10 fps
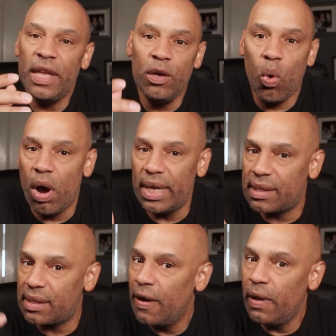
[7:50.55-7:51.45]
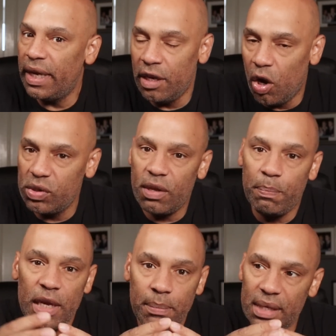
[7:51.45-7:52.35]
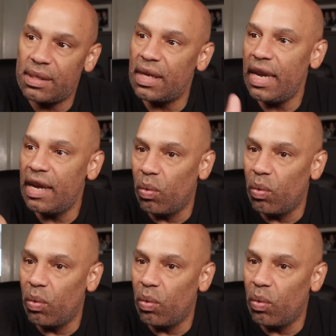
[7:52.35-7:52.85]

He wants, he knows the P B C